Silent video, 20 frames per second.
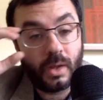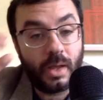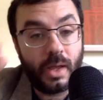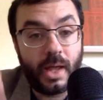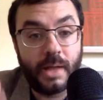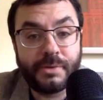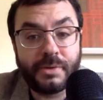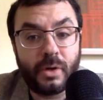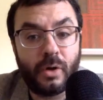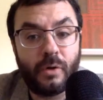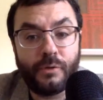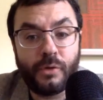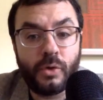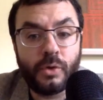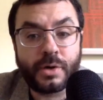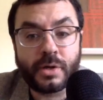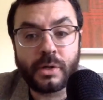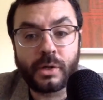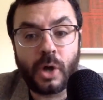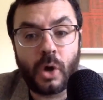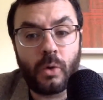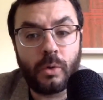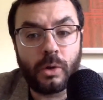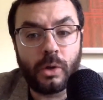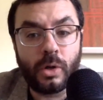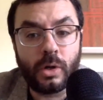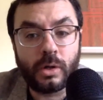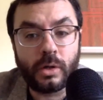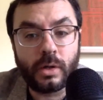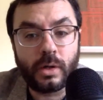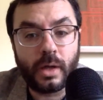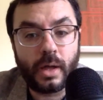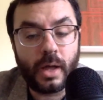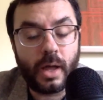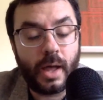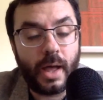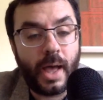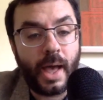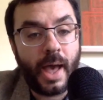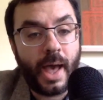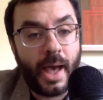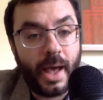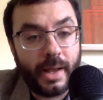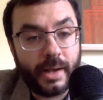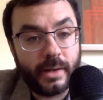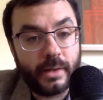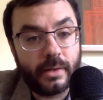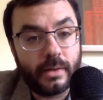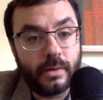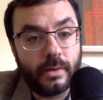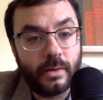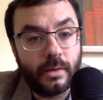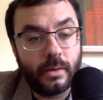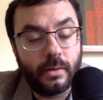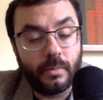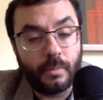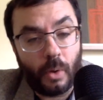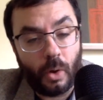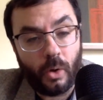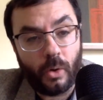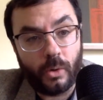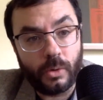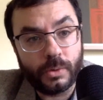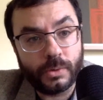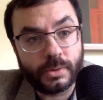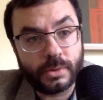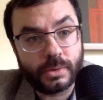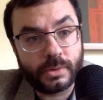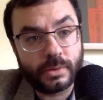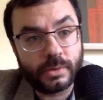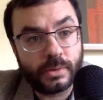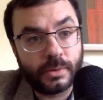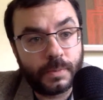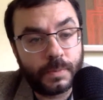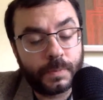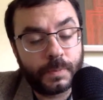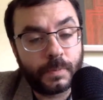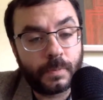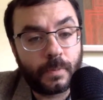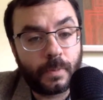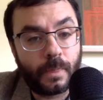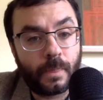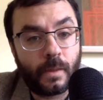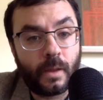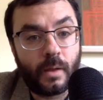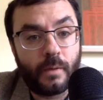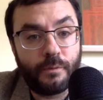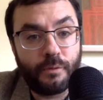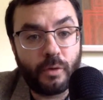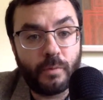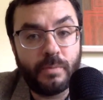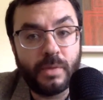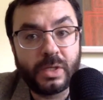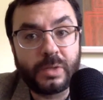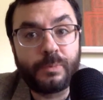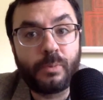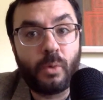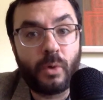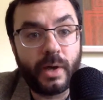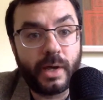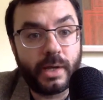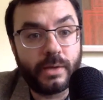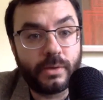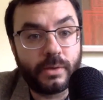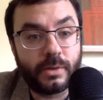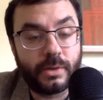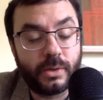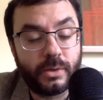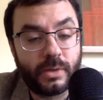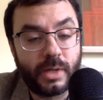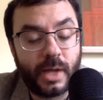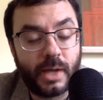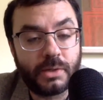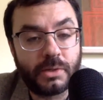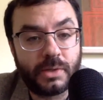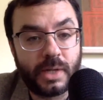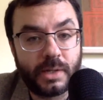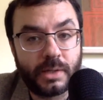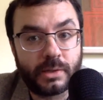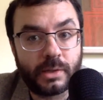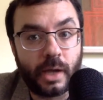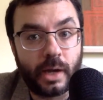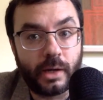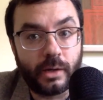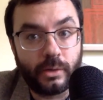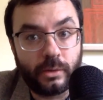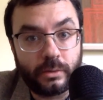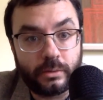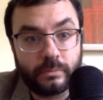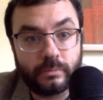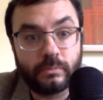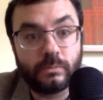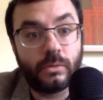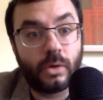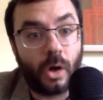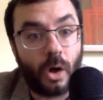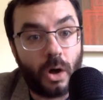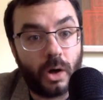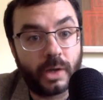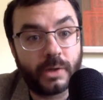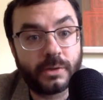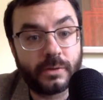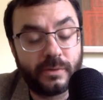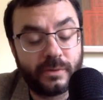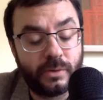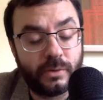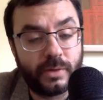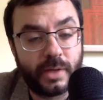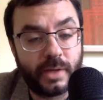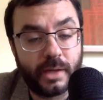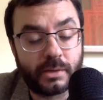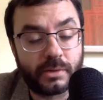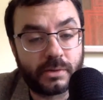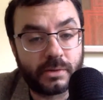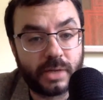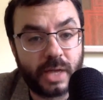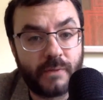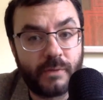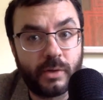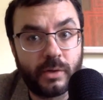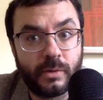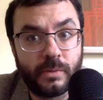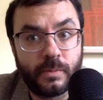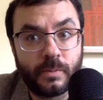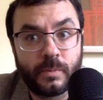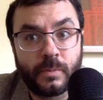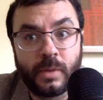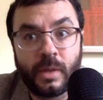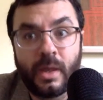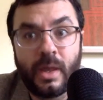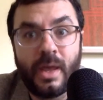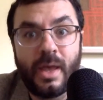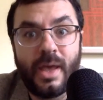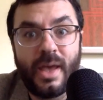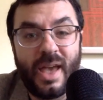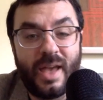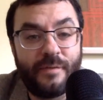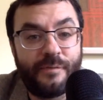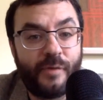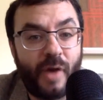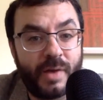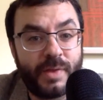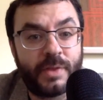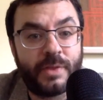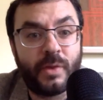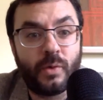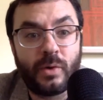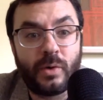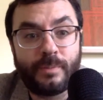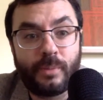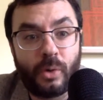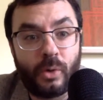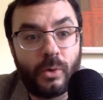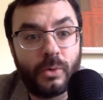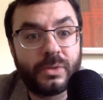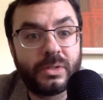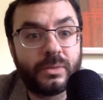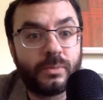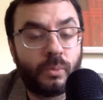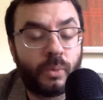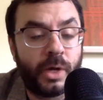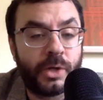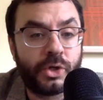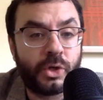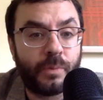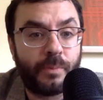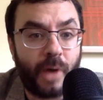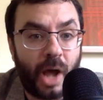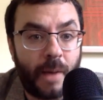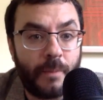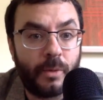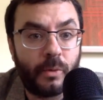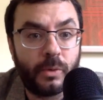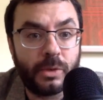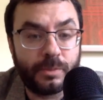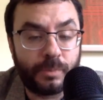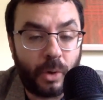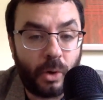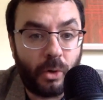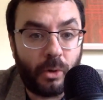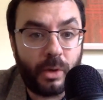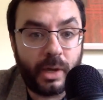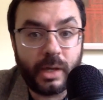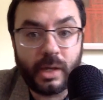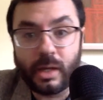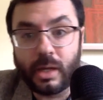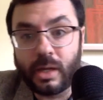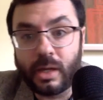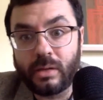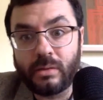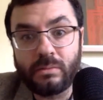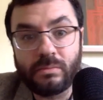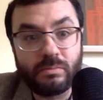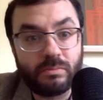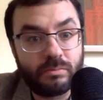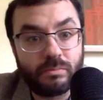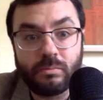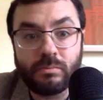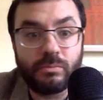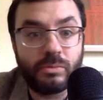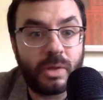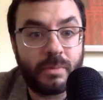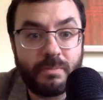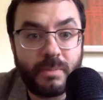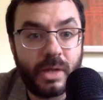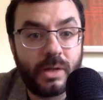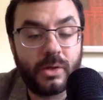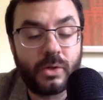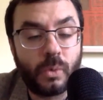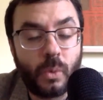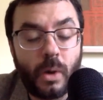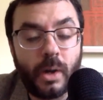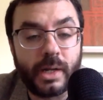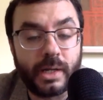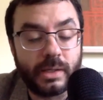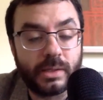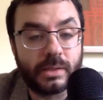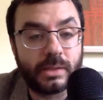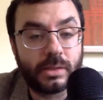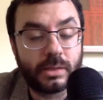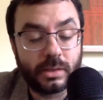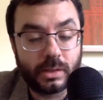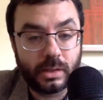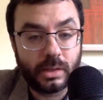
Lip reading: And so if you can go look at polls from this point in the 2008 cycle, August of 2007, and find that there were polls in which Obama was polling in the mid-20s.